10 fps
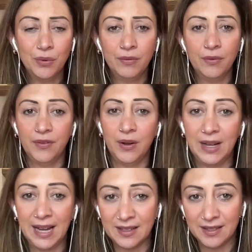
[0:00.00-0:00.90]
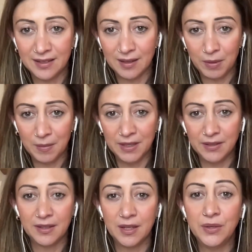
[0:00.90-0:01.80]
awful folic acid
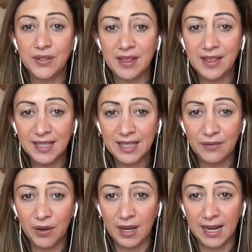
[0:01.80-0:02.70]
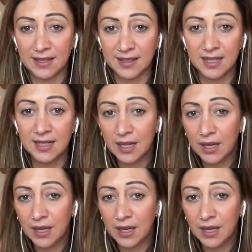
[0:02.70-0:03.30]
supplements that use synthetic folic acid.